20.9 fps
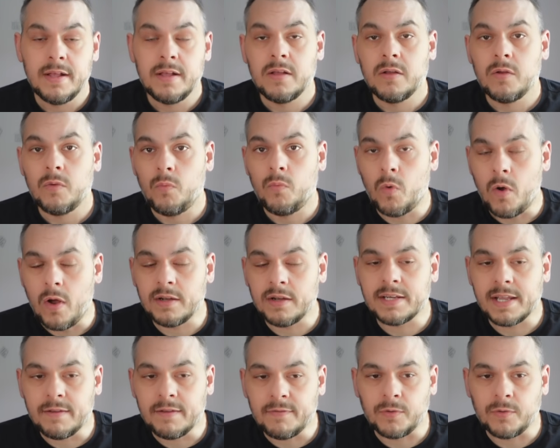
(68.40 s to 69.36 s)
what
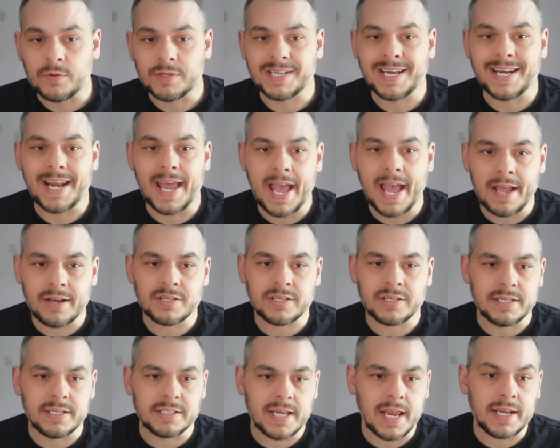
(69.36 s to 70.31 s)
David Ornstein
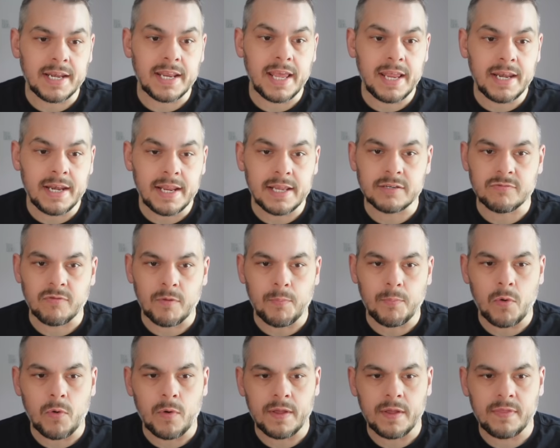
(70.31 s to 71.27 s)
actually said in his
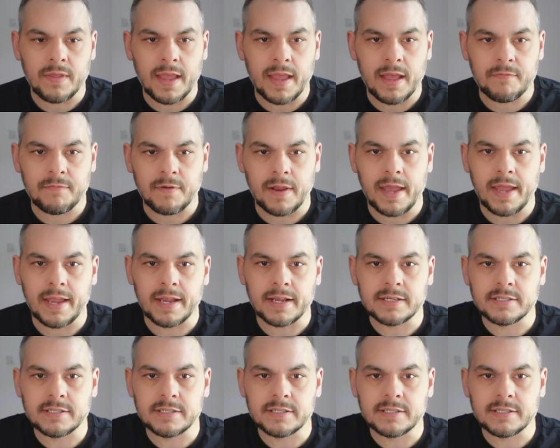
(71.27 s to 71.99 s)
report in The Athletic.